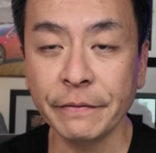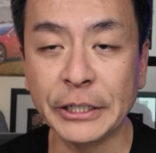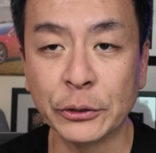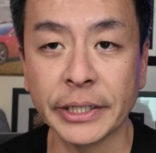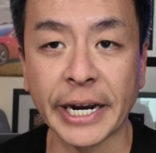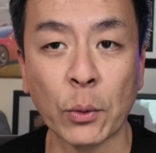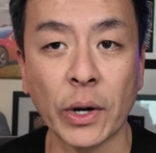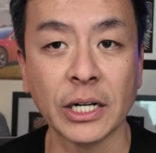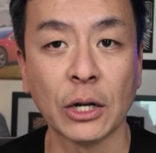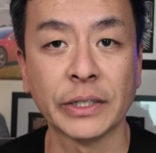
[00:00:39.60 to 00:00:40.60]
featuring a
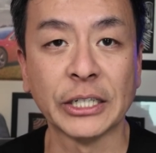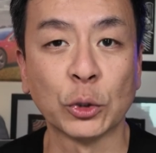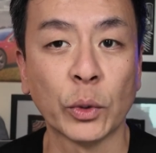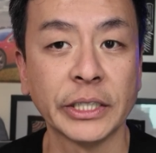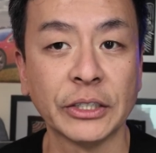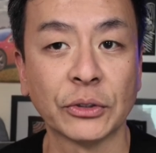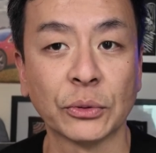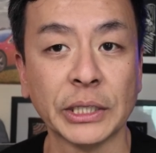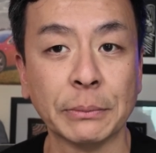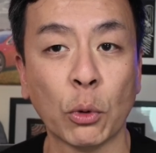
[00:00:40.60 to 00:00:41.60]

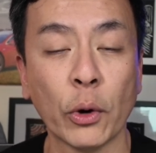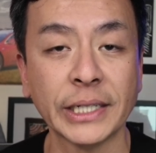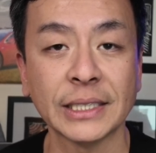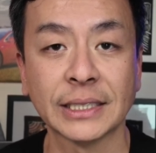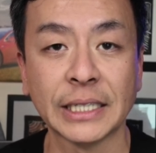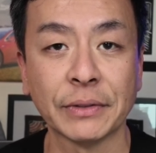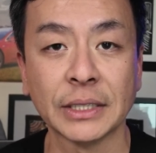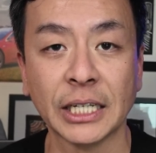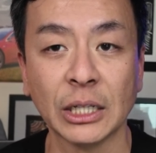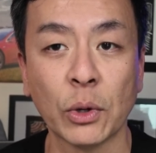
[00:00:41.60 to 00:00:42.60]

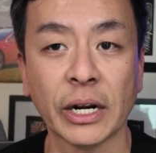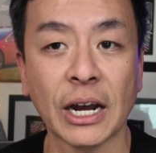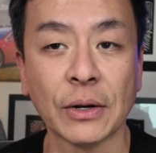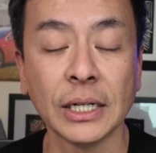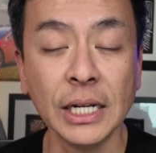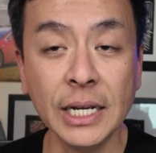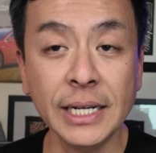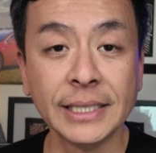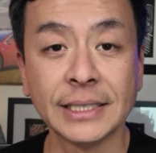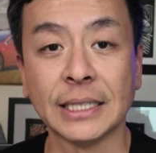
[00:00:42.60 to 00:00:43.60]
123.7 kilowatt hour
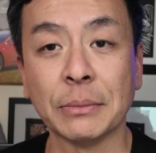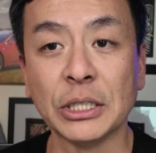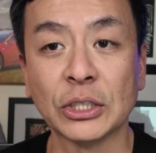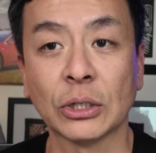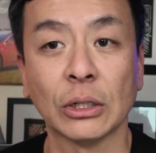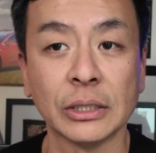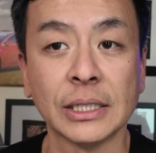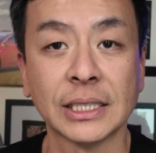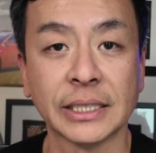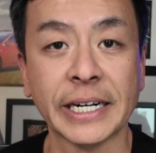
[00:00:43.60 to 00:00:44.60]

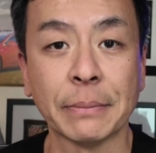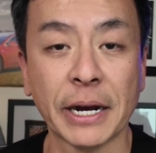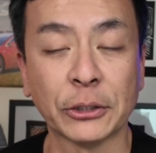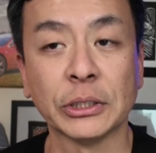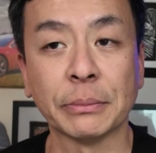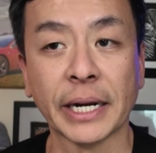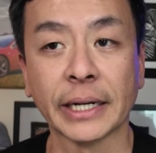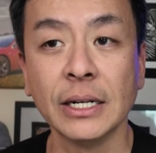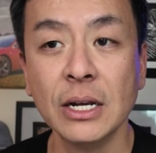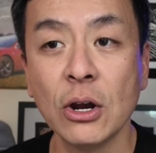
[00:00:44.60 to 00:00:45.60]
semi-solid state battery
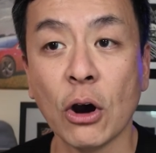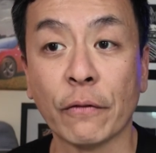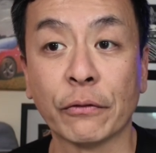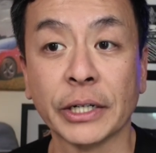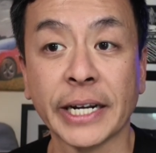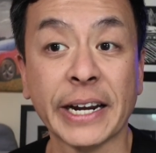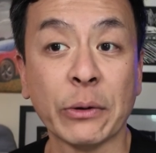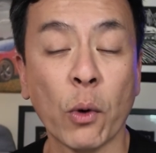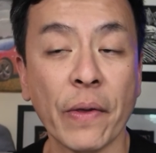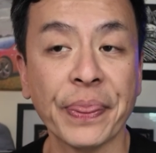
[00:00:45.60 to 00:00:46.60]
pack offering
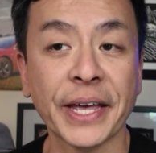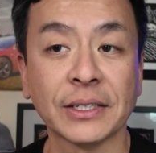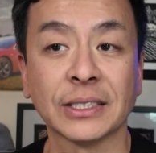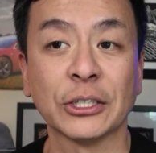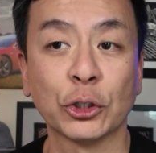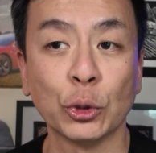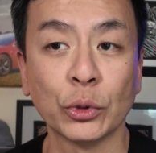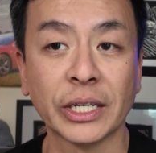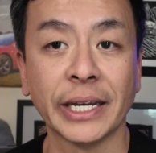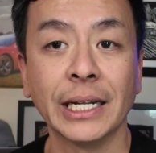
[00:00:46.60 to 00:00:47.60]
a
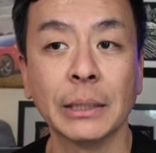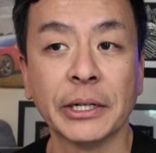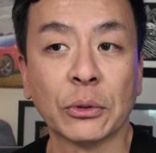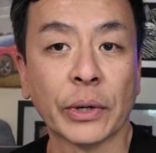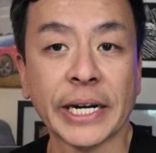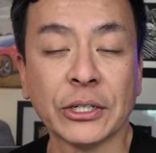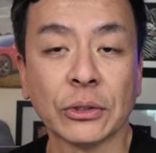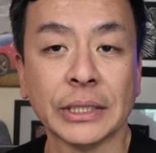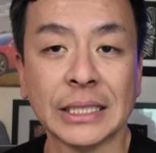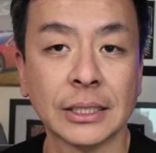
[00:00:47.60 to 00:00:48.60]
1002 kilometer range
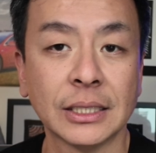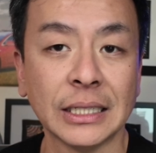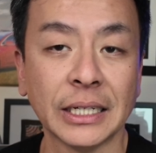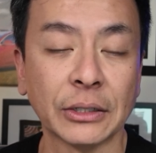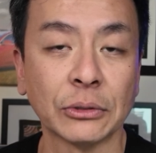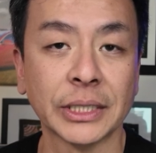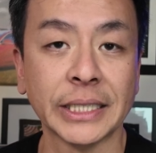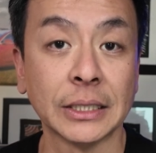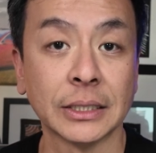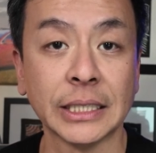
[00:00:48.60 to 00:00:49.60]
on the
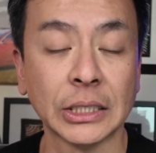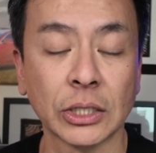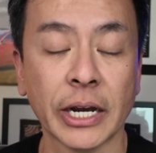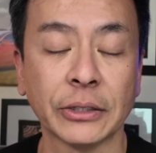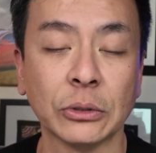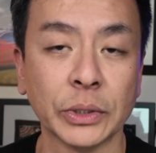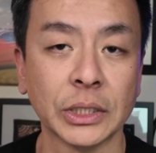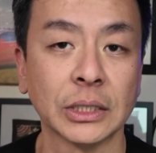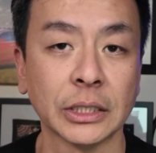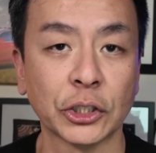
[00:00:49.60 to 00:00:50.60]
CLTC cycle,
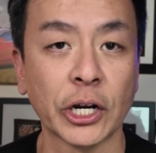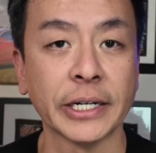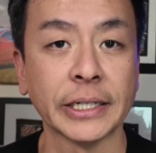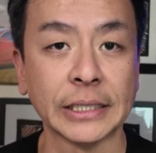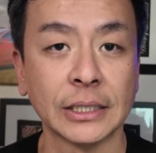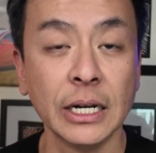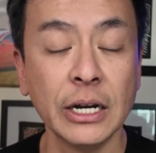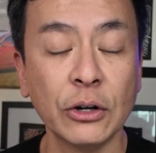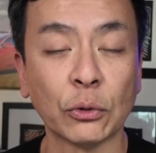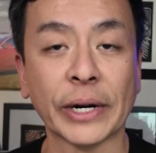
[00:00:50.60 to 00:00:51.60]
which is the Chinese
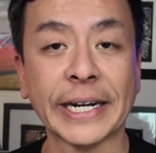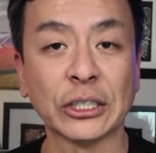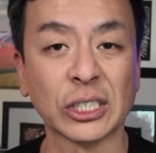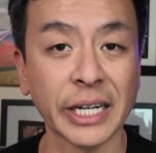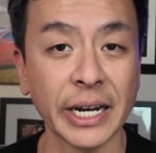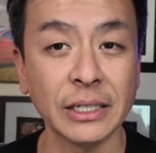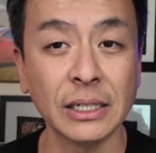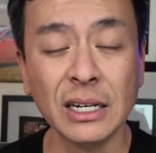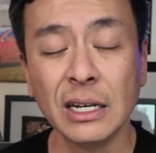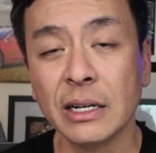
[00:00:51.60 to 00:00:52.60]
range
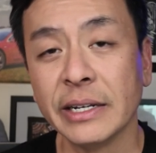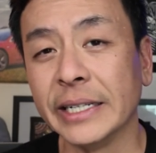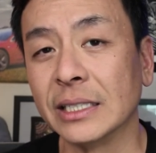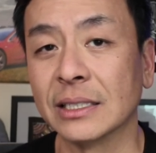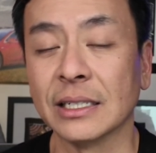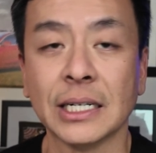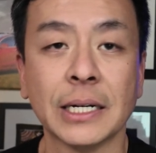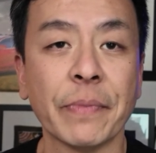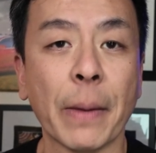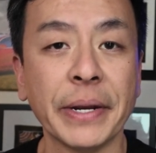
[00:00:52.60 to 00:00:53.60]
standard, it's
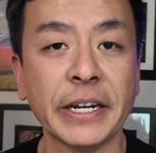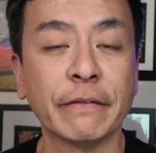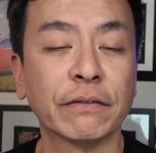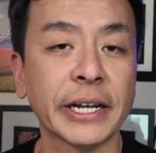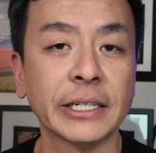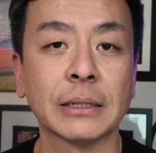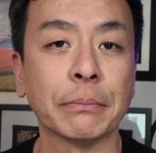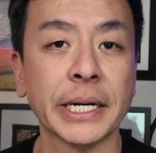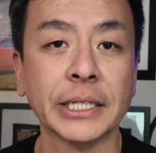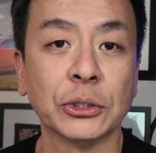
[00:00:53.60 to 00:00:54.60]
um, a bit inflated
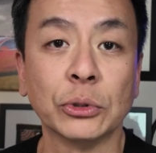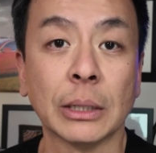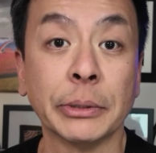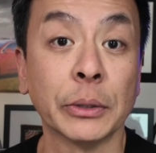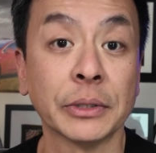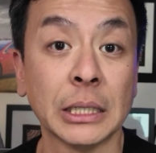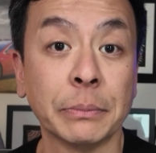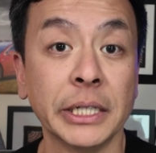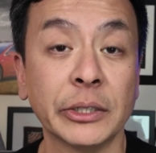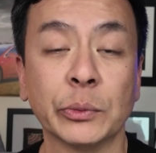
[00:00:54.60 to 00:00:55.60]
compared to
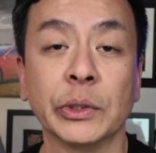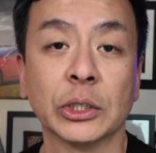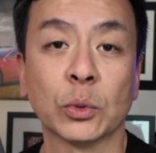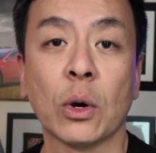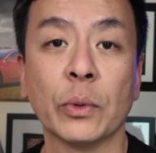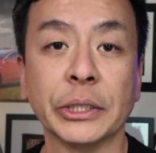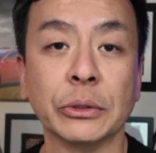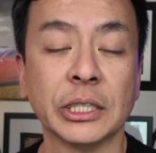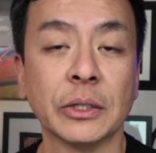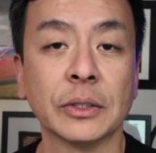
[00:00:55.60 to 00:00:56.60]
WLTP, which is what we
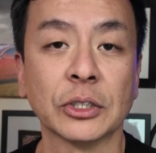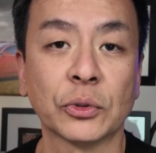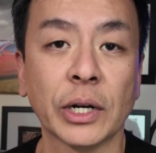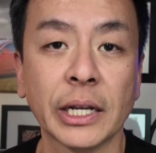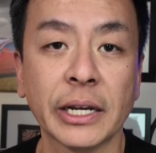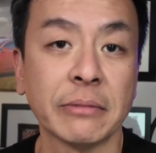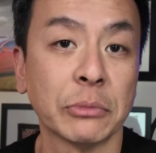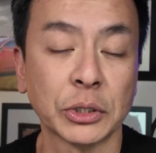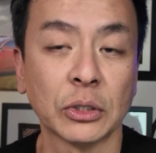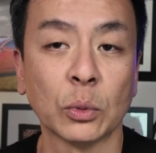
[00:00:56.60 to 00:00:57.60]
use here in Australia
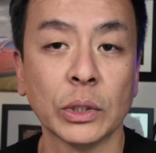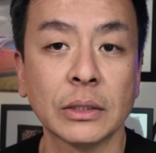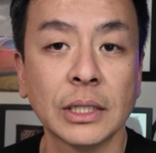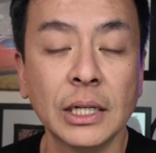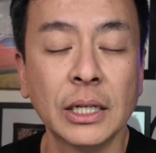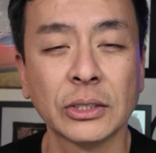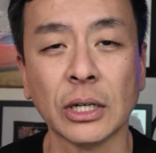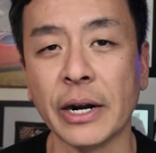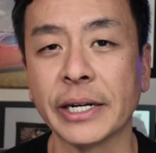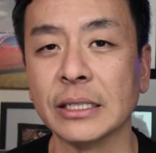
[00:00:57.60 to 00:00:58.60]
and most of the world.
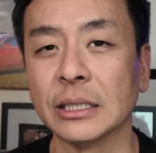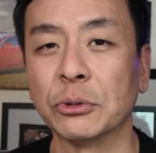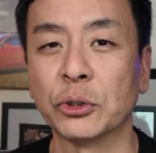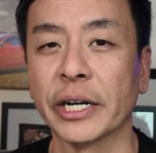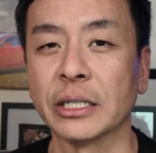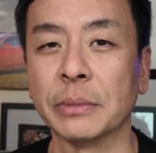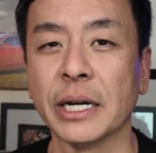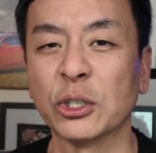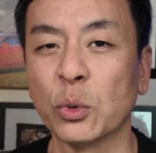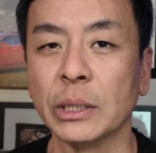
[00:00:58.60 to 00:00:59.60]
So I reckon subtract
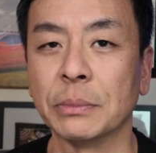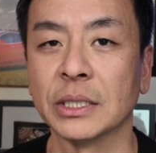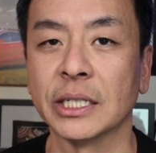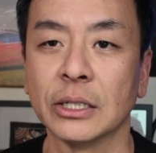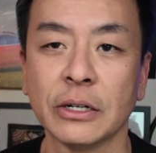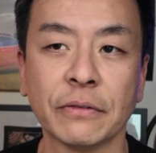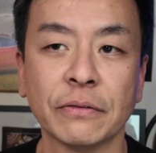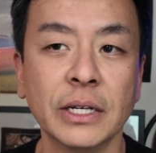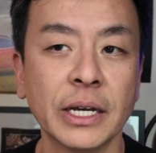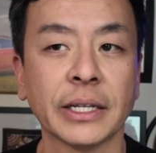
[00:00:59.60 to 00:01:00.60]
about 20%
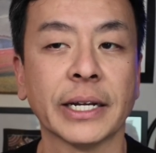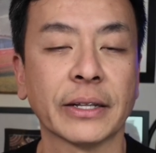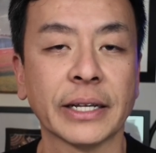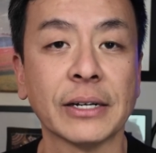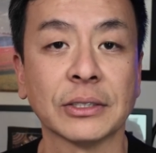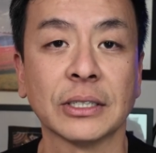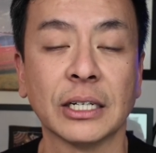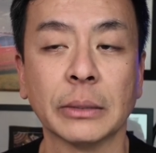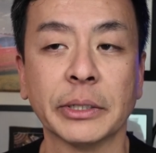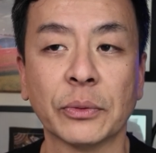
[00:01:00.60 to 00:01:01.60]
off that 1,000
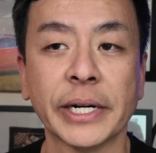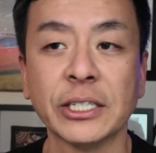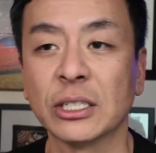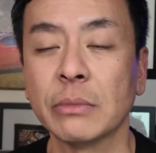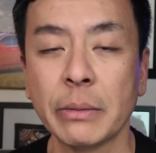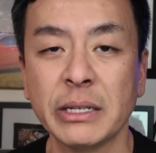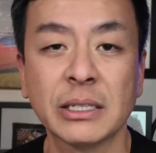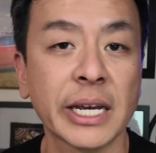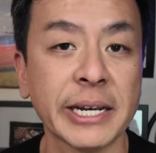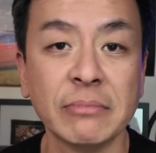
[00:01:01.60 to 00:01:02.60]
kilometer range. So maybe
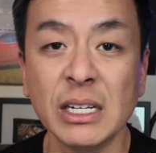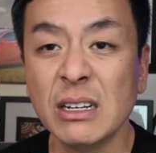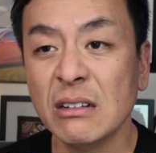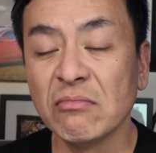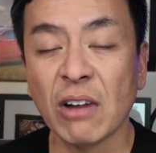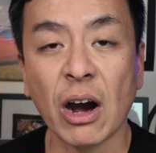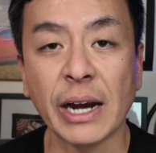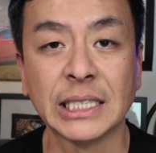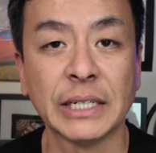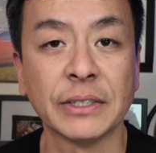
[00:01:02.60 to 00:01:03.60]
say
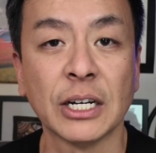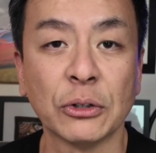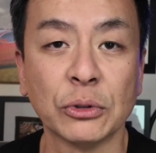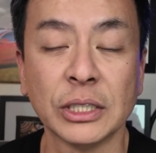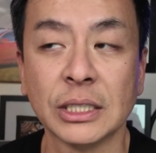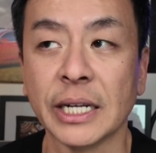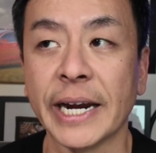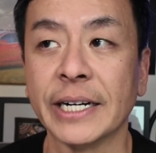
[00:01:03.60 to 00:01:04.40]
high 700s to